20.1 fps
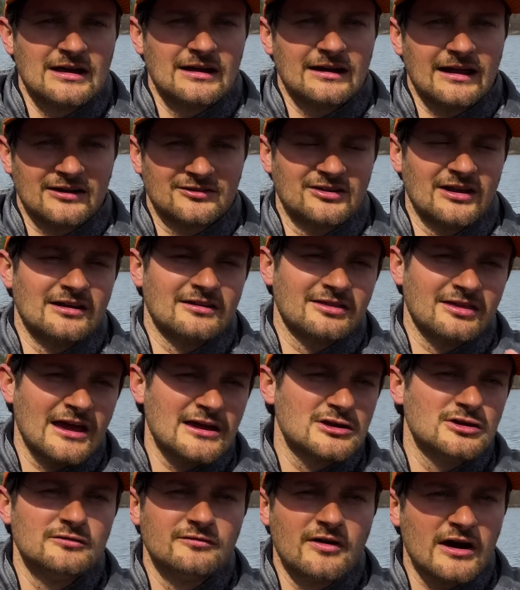Like I said,
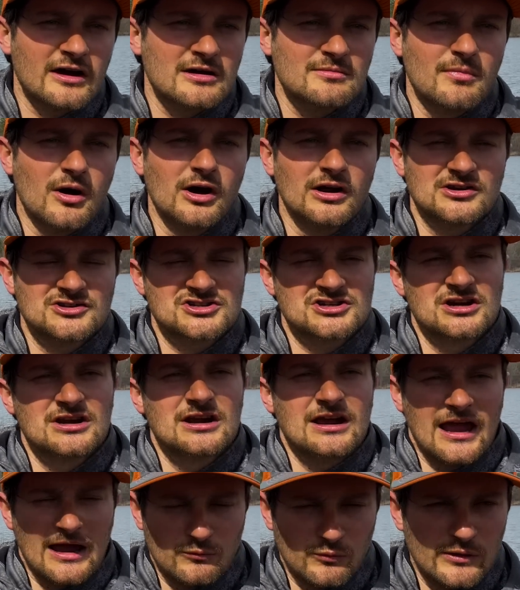thank you very much,
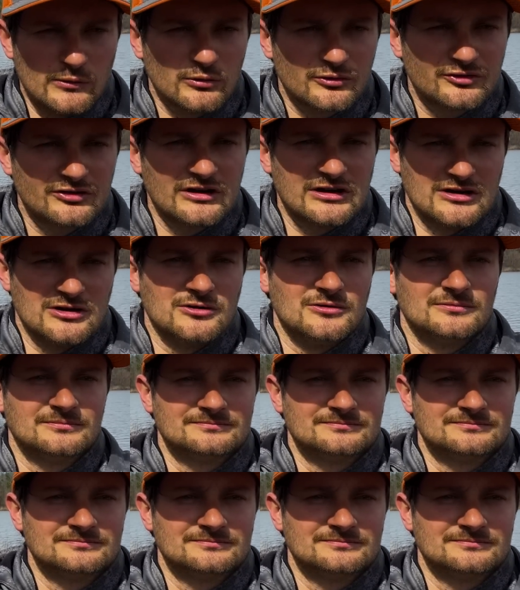and we will see you.